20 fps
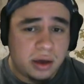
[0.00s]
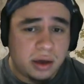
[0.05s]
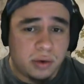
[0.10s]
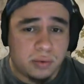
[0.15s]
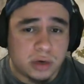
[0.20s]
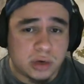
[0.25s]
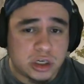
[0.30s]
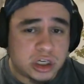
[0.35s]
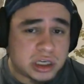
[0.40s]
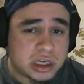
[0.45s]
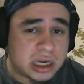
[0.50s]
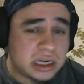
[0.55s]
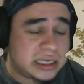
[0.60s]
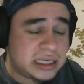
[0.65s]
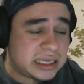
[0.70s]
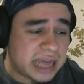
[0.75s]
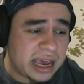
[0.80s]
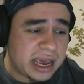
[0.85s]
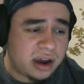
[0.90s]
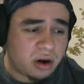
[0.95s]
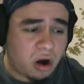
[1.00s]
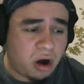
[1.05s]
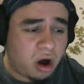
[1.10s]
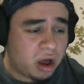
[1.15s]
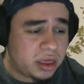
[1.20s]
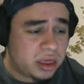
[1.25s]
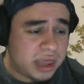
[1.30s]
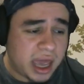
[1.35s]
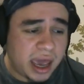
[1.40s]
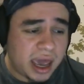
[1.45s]
We're just going to stay here
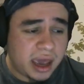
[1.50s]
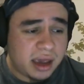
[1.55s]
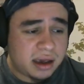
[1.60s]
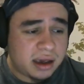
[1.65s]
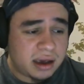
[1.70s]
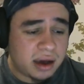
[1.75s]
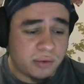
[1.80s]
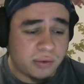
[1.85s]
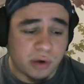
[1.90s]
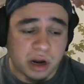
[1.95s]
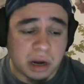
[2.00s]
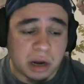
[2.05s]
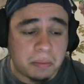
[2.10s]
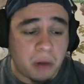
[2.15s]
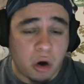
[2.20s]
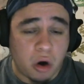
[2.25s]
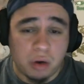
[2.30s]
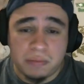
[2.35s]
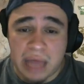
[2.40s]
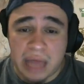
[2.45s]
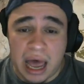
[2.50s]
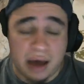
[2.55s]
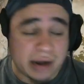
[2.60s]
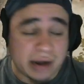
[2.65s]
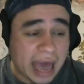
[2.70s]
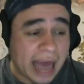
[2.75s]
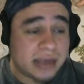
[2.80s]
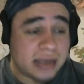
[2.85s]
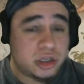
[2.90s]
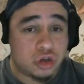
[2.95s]
all day, and we're going to mow them down,
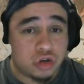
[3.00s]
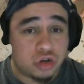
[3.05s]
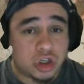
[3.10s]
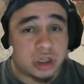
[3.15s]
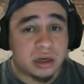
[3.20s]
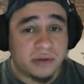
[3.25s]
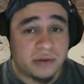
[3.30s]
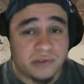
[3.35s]
as you should.